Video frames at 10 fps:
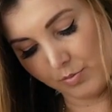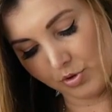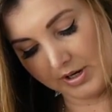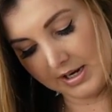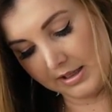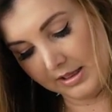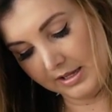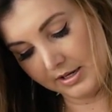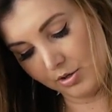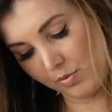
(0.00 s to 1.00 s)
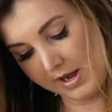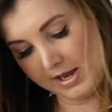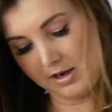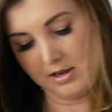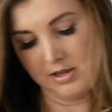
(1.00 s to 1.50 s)
will get a little
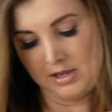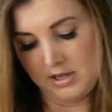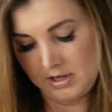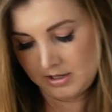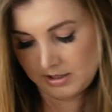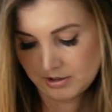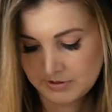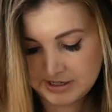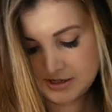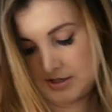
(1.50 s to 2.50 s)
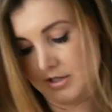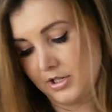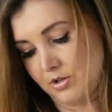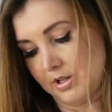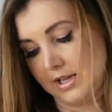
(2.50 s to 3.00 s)
wet going into the
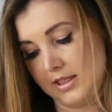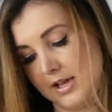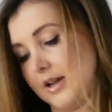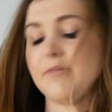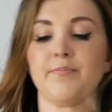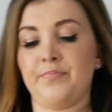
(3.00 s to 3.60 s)
dough like that.